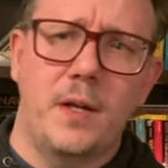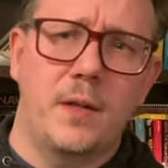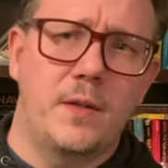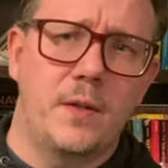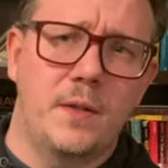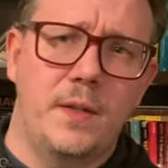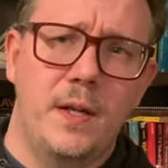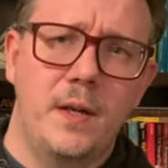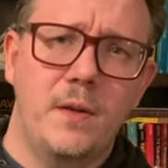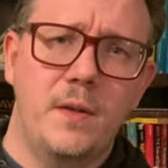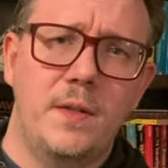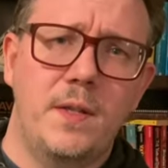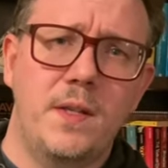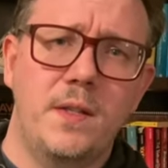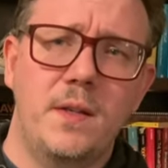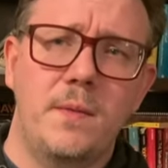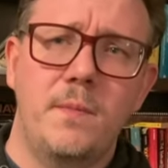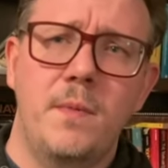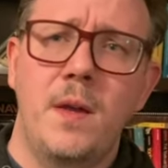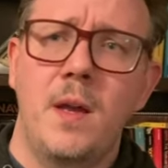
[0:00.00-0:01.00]

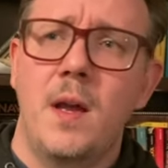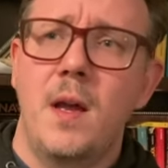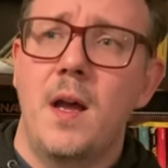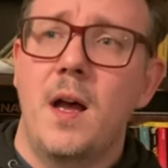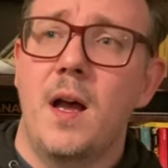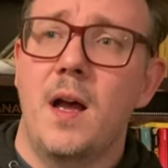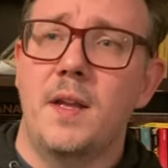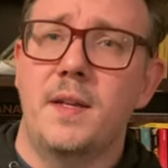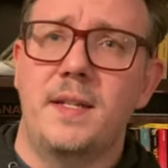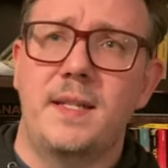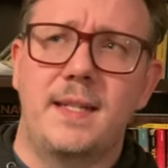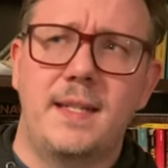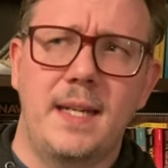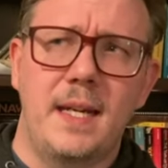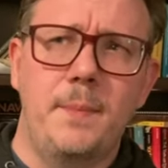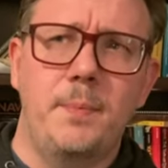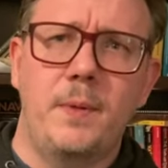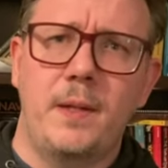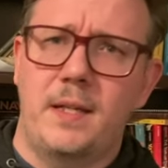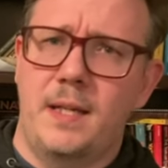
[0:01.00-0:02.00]
esotericism, uh,
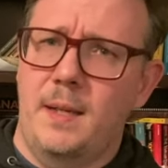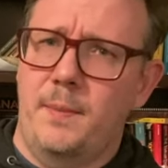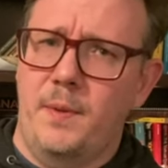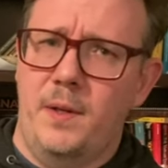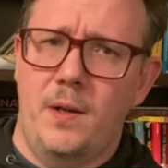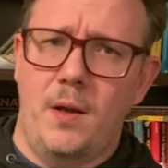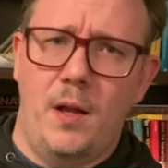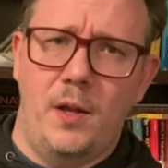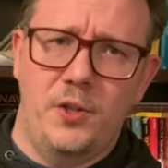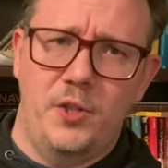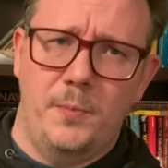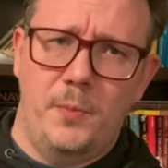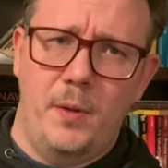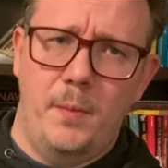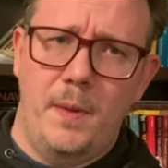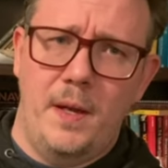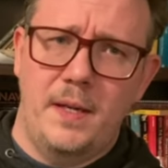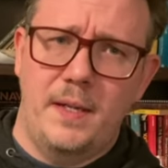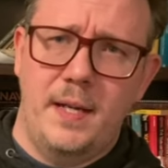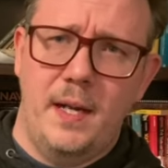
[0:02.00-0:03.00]
deeply, deeply knowledgeable
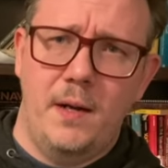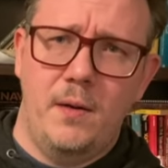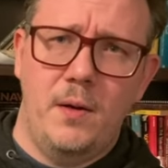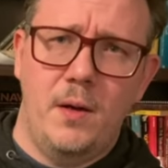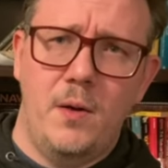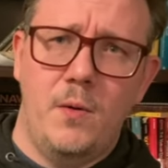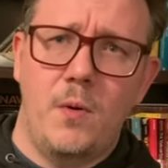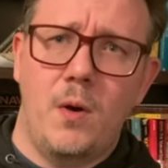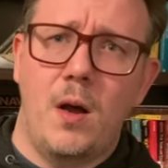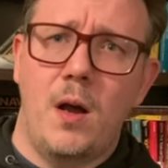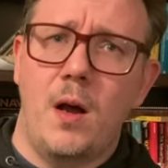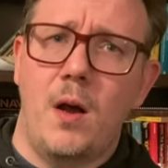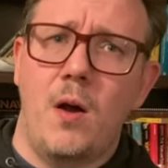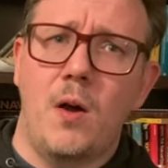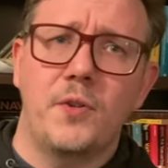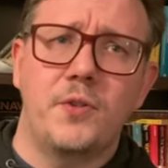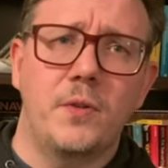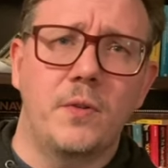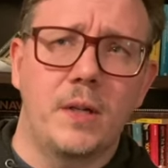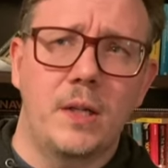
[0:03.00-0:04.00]
about tarot, uh,
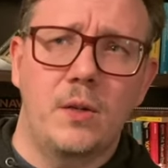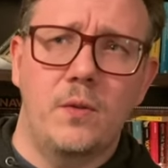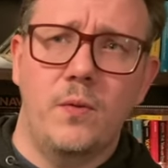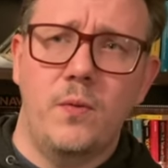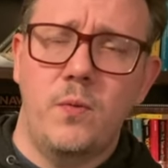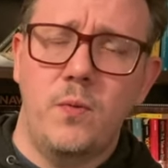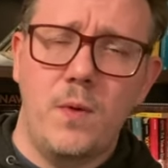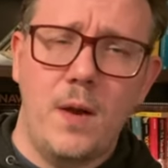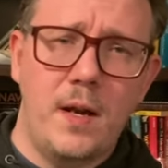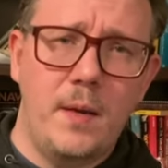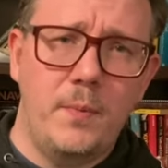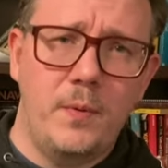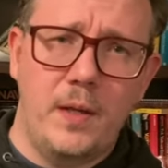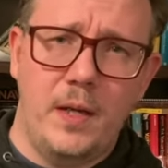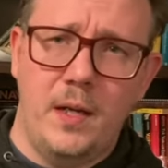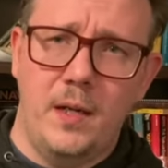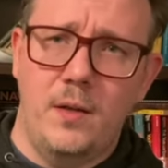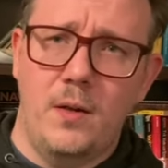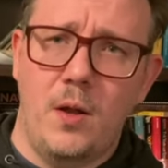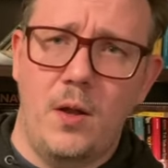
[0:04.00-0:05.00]
also
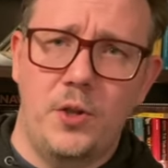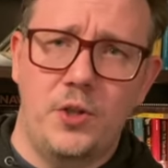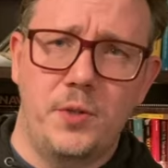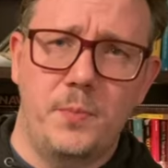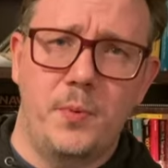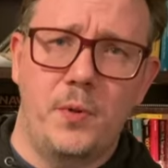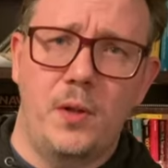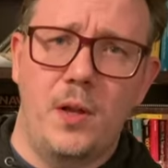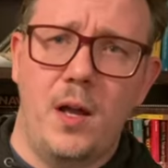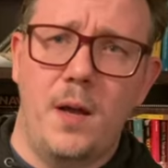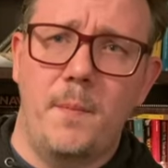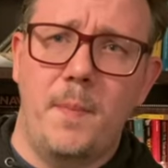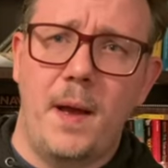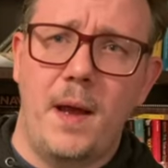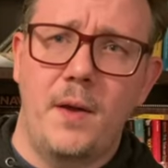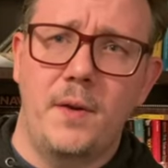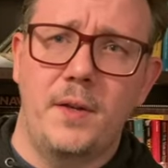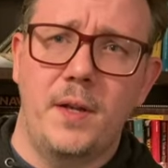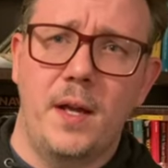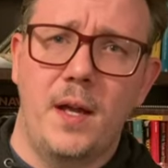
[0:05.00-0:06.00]
incredibly knowledgeable
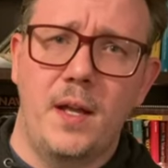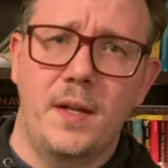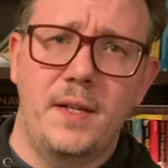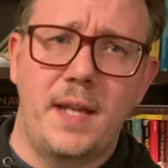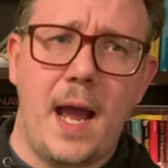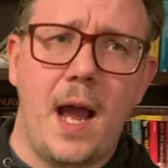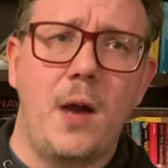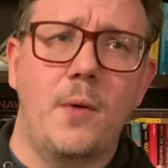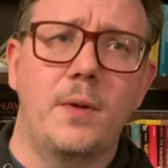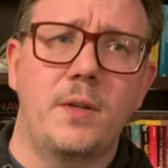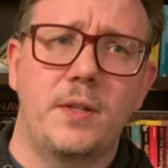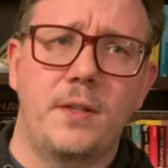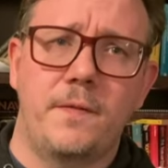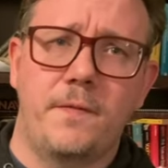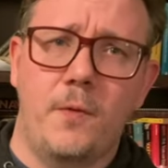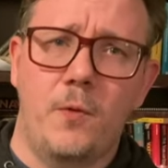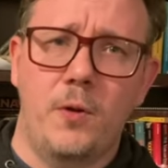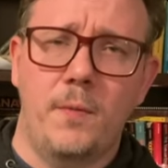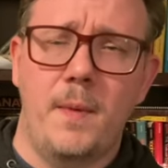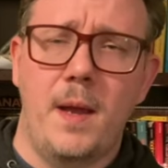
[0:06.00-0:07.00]
about uh, Taoist
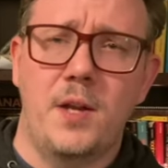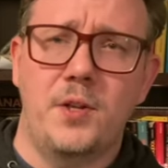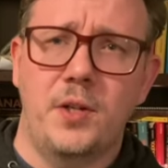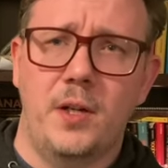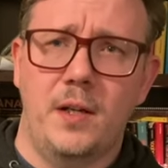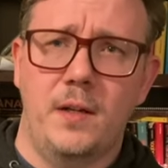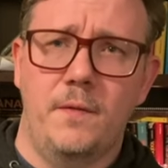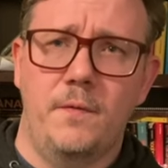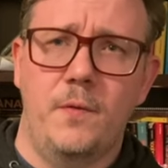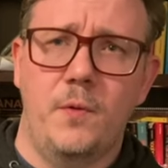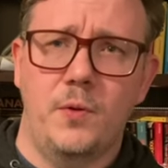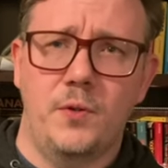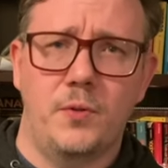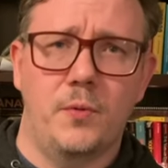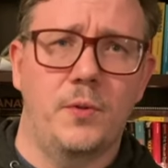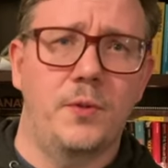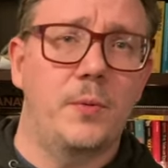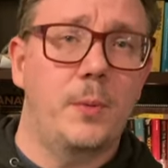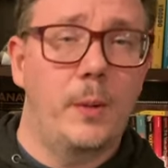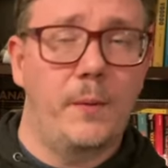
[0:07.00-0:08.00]
folk magic and folk
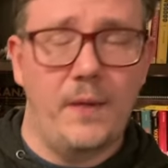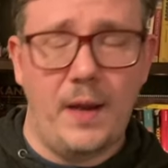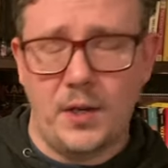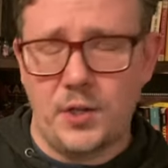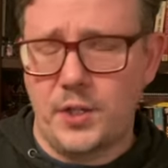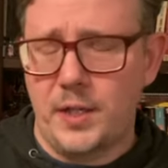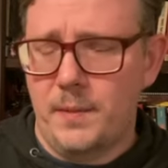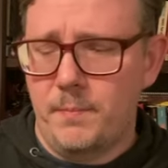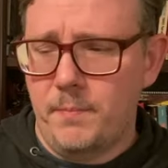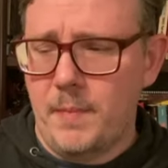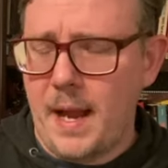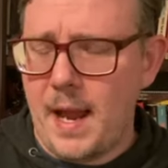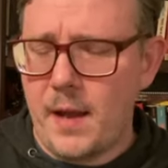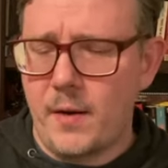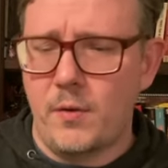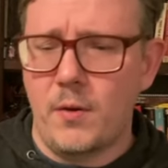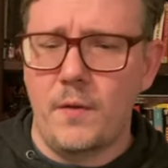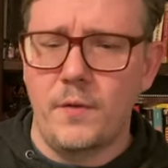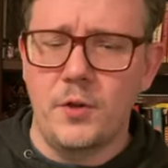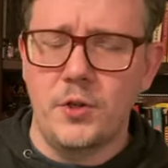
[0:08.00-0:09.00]
sorcery. We've actually had
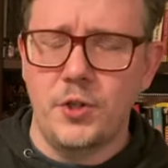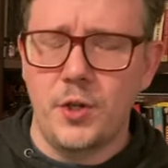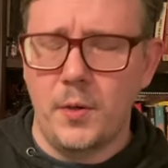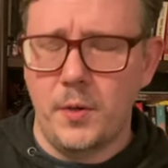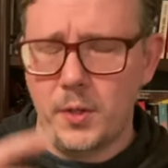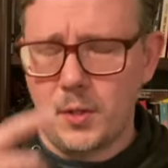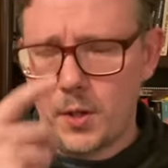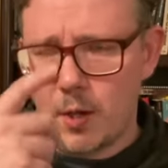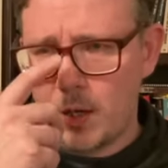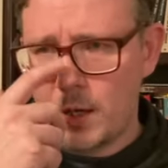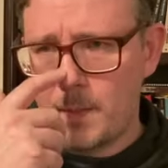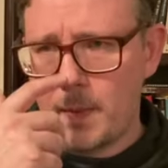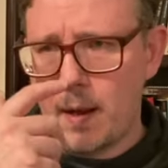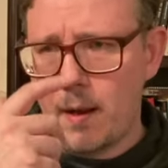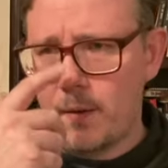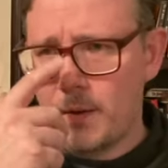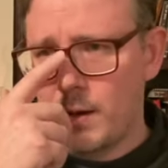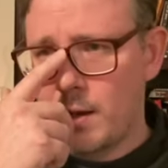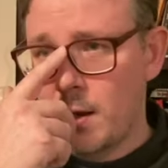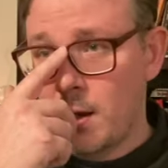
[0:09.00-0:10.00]
her on the show to talk
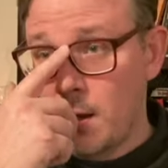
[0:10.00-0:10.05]
about